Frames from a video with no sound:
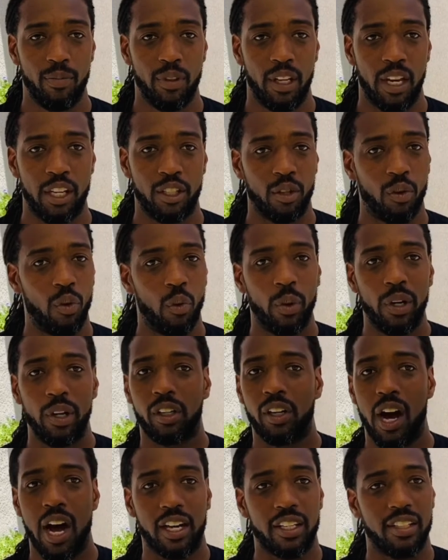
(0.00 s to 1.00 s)
And so when
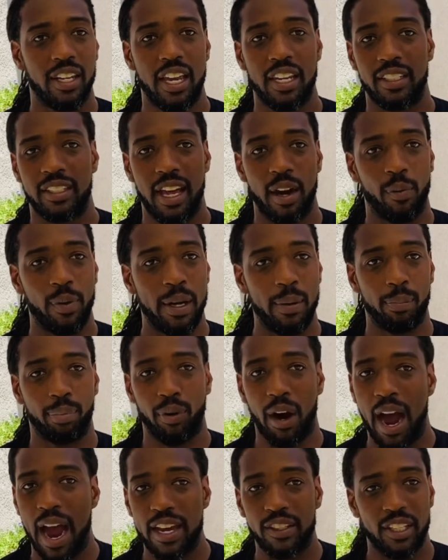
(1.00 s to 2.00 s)
Wilcox says that we
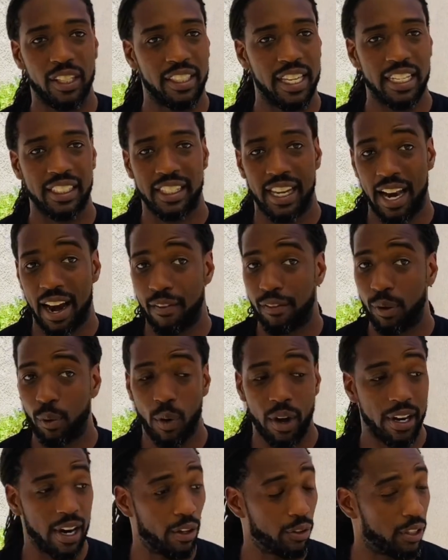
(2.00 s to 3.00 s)
prize the things that
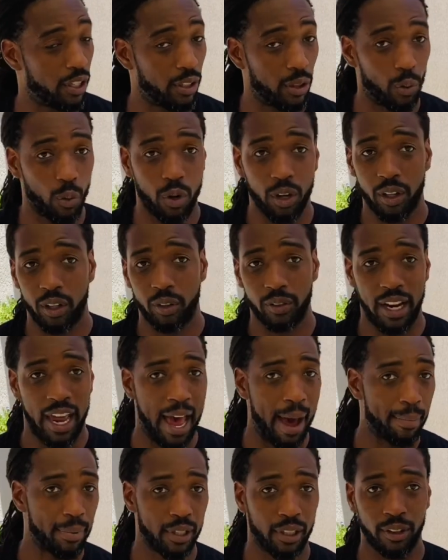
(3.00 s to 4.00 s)
everyone else in the world
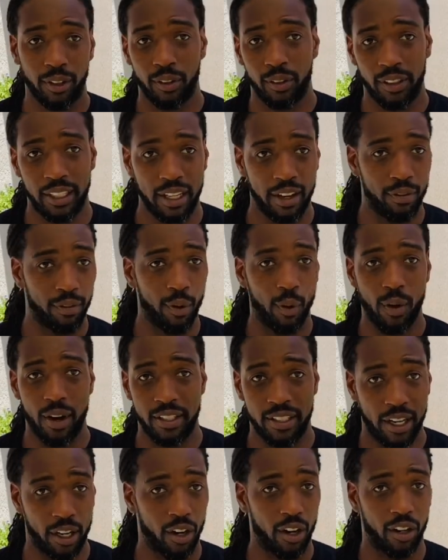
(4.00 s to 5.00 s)
absolutely avoids at all